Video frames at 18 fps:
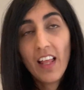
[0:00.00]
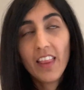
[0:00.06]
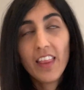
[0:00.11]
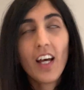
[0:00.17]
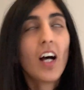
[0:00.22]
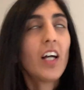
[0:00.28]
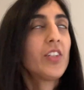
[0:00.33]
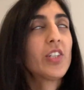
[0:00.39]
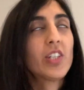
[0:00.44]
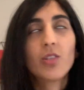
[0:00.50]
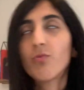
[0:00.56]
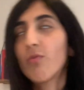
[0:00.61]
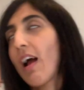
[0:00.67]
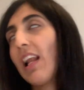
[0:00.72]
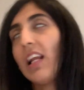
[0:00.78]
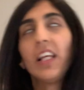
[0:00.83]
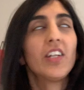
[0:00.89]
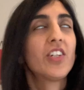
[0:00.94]
that I just
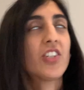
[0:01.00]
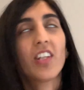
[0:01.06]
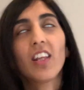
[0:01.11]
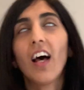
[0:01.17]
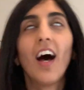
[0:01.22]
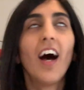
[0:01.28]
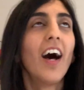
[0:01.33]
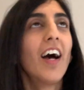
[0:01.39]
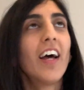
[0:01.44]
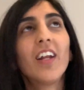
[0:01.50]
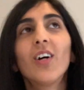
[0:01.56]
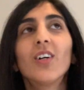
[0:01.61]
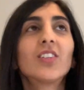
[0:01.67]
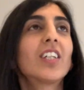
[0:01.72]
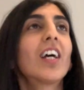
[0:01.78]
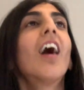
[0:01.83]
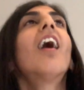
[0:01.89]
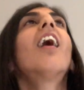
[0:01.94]
relished that. And I
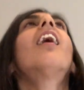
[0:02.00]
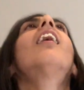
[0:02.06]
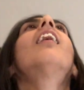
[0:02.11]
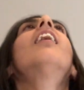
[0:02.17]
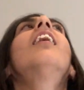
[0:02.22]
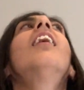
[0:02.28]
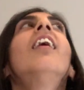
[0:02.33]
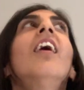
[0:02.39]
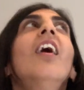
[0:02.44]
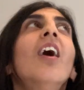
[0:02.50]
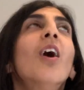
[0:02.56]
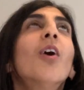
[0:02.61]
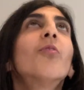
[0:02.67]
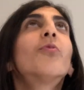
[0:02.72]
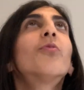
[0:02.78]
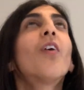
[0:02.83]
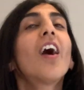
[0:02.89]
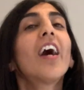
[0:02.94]
was like,
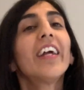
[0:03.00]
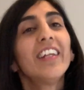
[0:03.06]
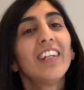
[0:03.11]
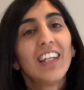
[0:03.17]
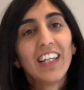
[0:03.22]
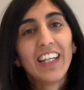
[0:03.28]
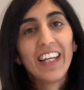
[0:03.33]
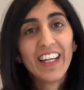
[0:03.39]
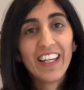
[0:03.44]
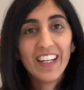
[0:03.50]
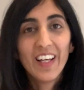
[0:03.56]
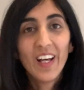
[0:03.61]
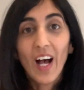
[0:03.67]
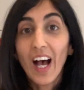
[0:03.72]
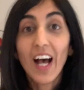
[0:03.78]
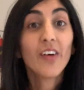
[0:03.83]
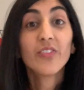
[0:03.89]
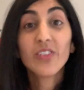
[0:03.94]
finally.
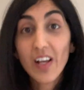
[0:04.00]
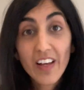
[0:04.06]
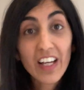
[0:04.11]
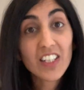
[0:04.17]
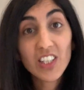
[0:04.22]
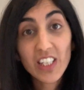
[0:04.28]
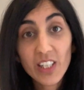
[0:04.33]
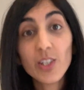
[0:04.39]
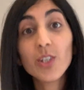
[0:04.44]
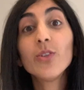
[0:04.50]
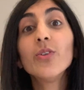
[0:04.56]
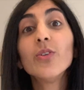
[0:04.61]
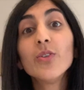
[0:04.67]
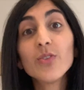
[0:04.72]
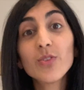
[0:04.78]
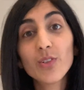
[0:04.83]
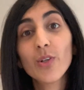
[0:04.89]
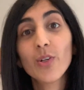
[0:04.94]
I have actually
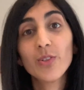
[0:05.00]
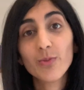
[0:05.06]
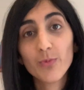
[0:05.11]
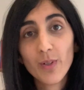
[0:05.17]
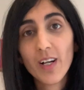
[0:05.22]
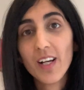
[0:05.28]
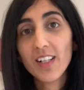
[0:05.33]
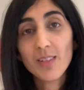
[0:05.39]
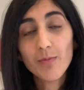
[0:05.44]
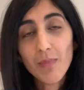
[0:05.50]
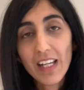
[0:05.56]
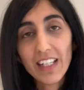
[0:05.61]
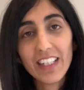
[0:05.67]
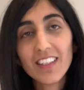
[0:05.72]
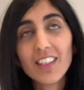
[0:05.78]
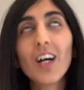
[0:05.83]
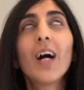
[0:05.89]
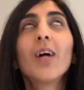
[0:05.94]
used those words
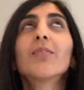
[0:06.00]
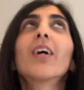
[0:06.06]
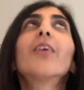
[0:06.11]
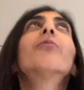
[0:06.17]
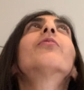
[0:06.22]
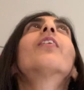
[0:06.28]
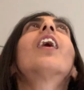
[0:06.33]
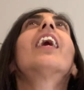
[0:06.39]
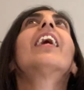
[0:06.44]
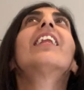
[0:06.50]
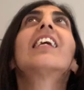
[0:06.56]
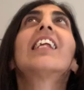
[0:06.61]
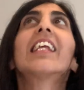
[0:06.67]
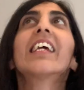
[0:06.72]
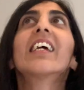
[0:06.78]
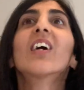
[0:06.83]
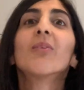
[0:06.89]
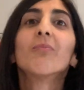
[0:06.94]
many times, like,
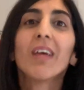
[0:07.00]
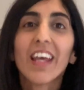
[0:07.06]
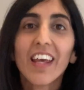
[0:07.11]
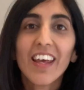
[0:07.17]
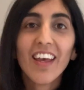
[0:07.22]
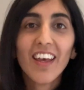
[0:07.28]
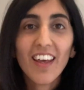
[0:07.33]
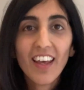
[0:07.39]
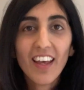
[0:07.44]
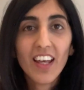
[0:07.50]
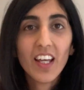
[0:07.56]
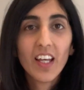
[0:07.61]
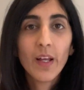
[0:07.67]
finally, I'm here.